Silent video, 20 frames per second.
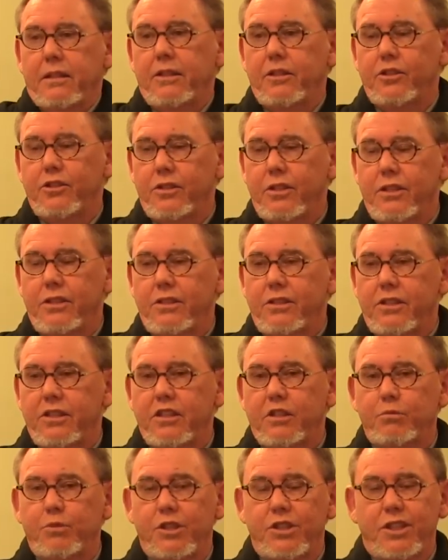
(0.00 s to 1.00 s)
in
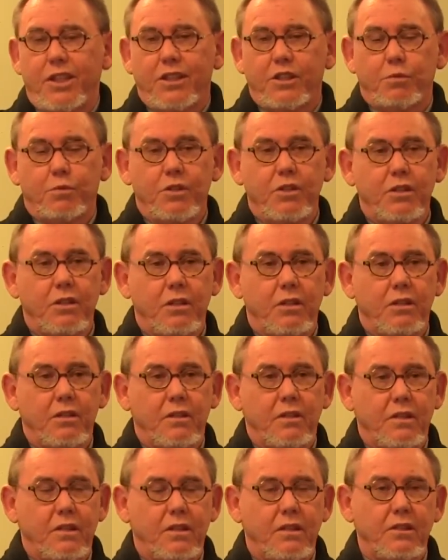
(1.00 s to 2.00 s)
system adjustment
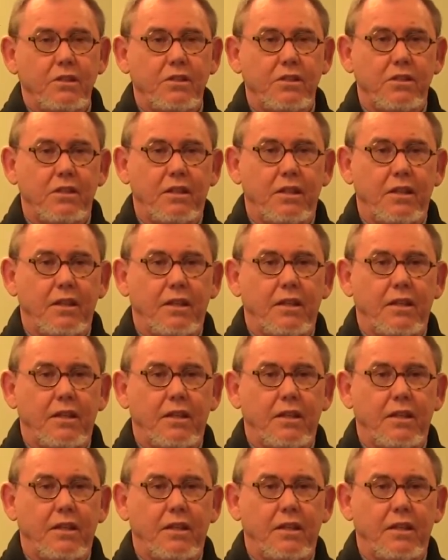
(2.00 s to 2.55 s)
is